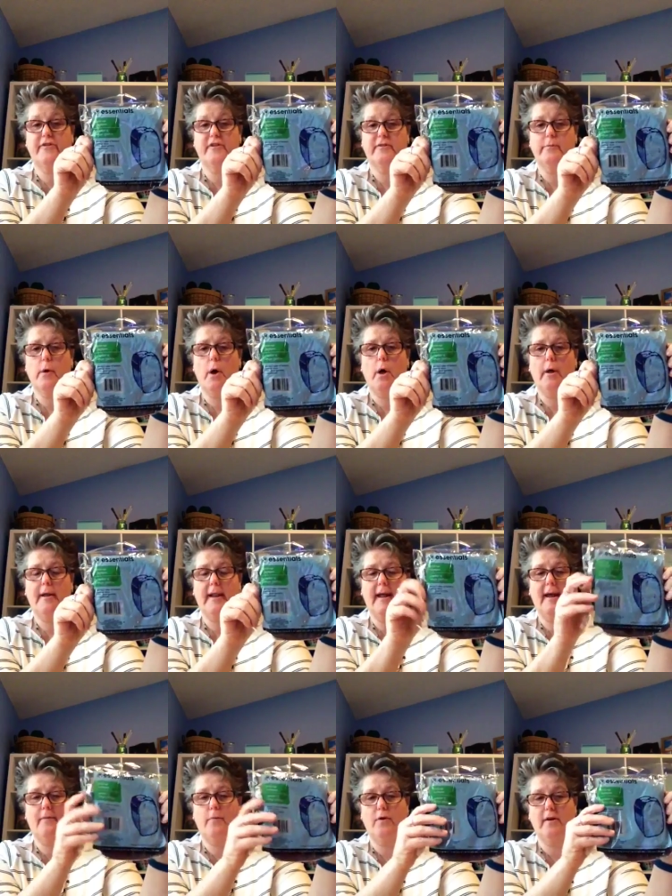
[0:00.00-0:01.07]
small. And I
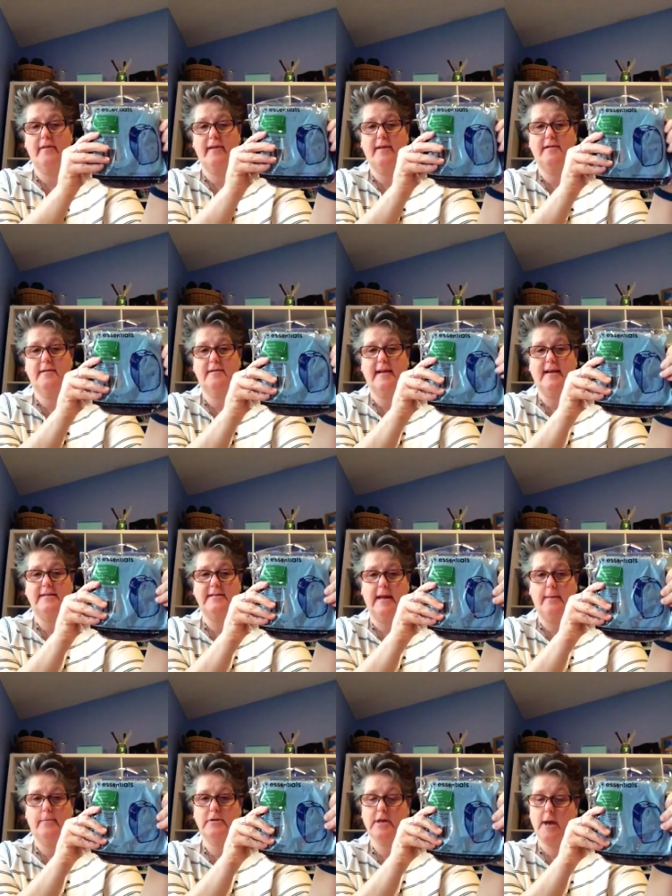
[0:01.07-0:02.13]
have one of these. It's like a
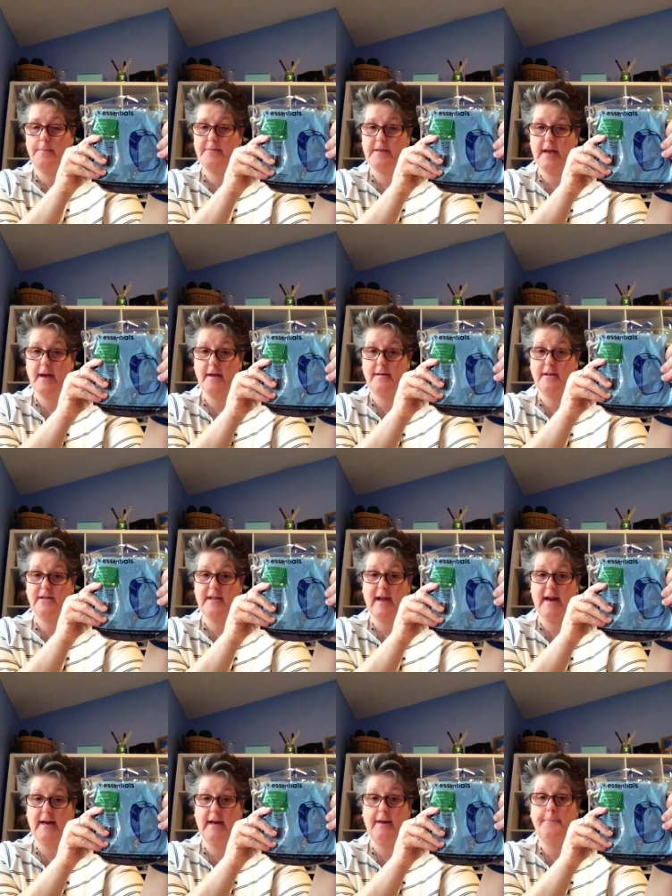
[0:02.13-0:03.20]
tabletop size. It's
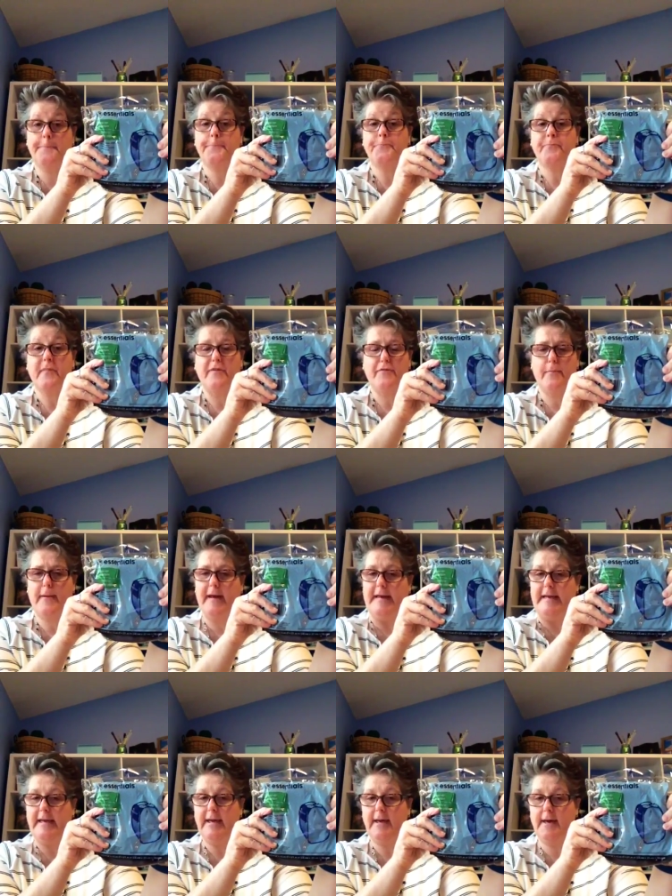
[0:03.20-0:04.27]
tiny from
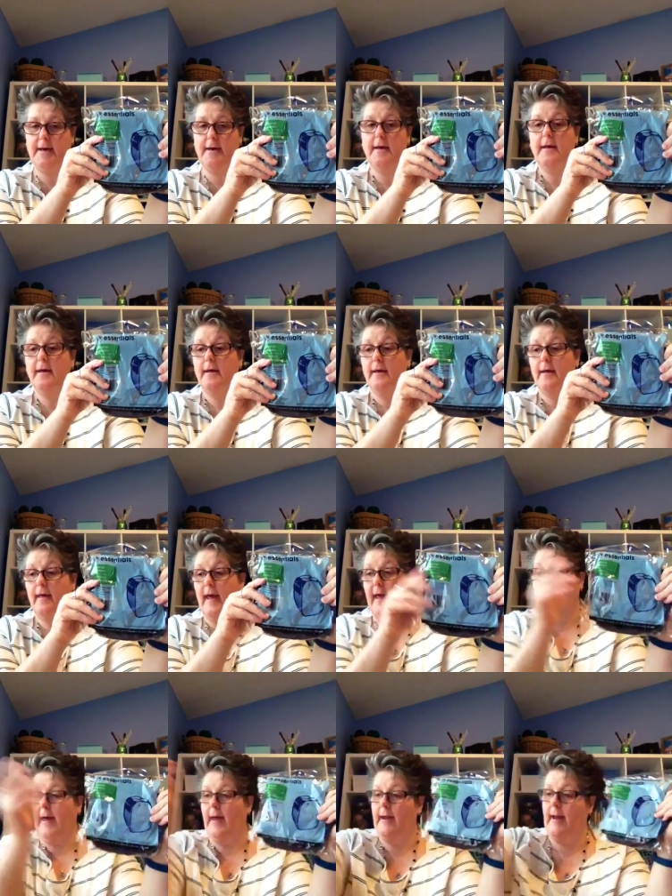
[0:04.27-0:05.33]
IKEA.
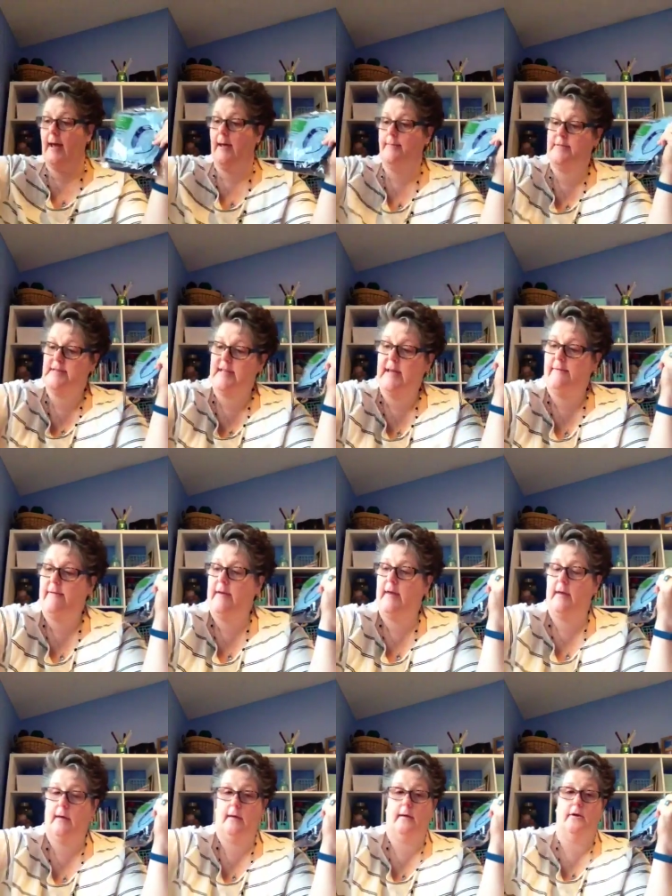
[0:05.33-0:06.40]
And I'm
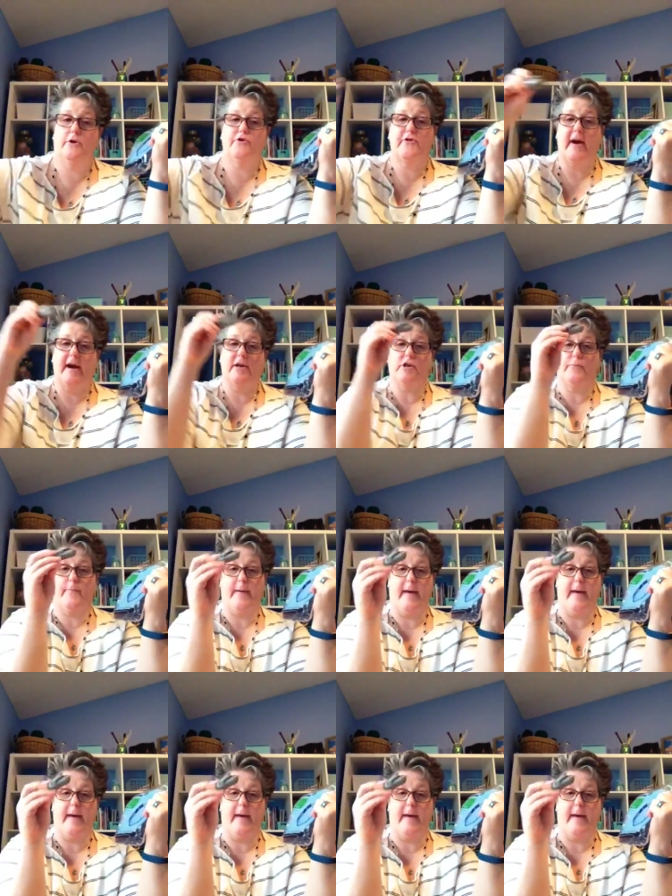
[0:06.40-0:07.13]
saving trash